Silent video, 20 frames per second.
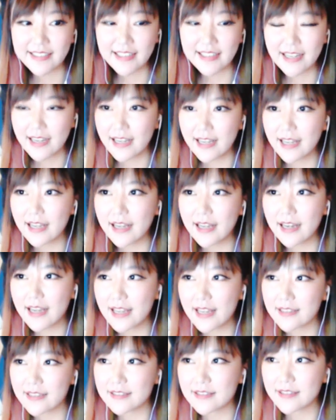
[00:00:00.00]
And
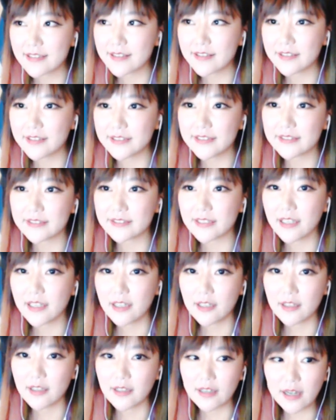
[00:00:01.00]
there is
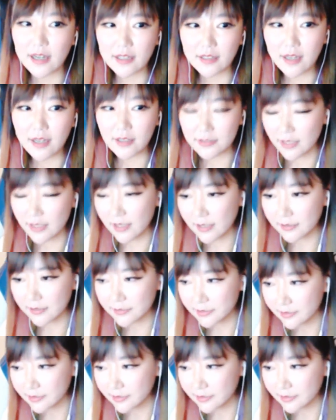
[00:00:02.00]
a lot of